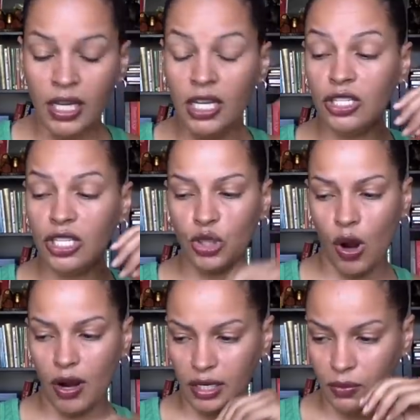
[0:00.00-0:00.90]
Easy
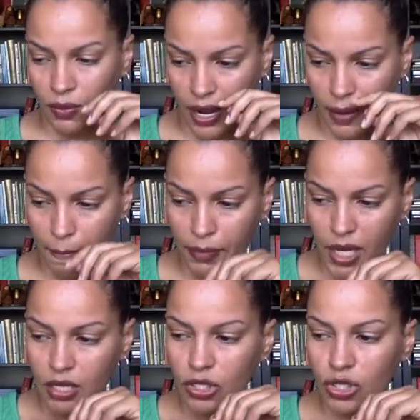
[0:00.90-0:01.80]
target, right?
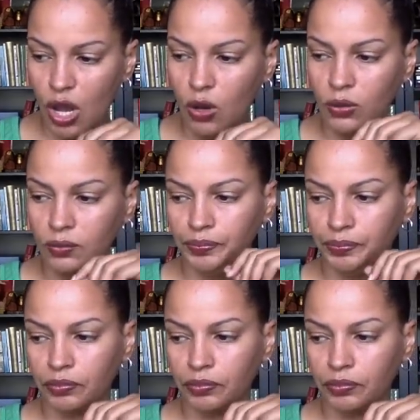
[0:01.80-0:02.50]
So